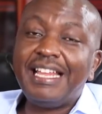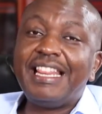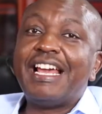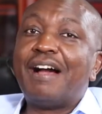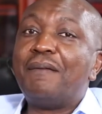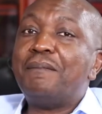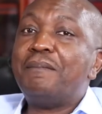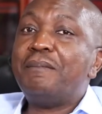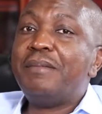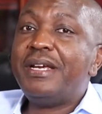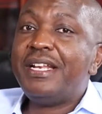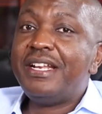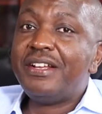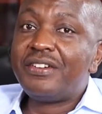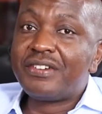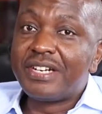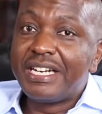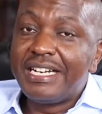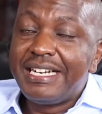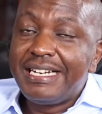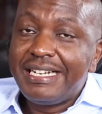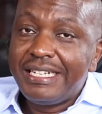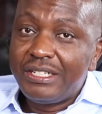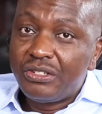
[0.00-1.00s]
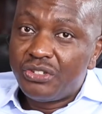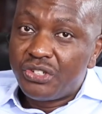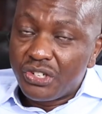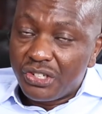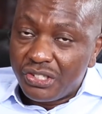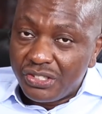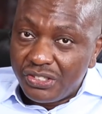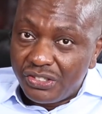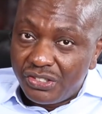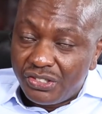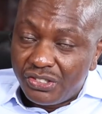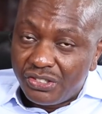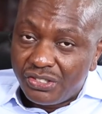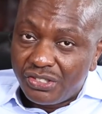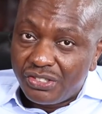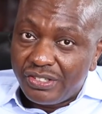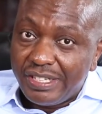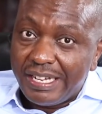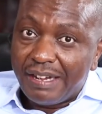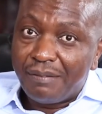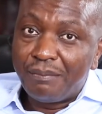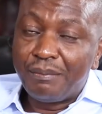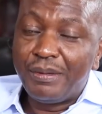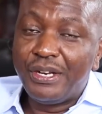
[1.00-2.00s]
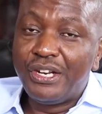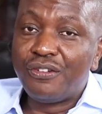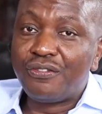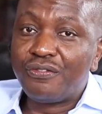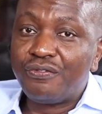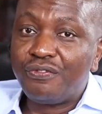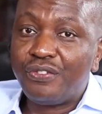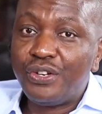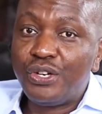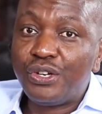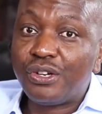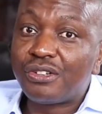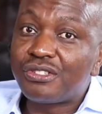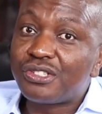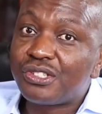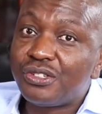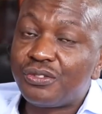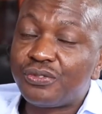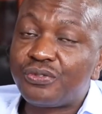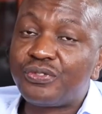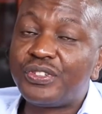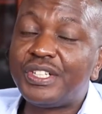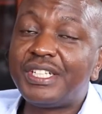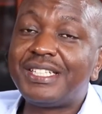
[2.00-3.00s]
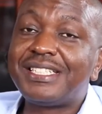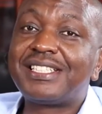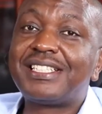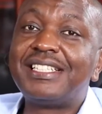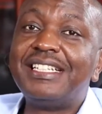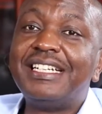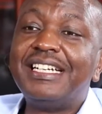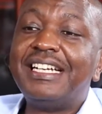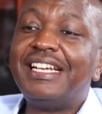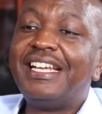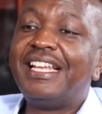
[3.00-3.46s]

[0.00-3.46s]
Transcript: There are many religions, there are many philosophies,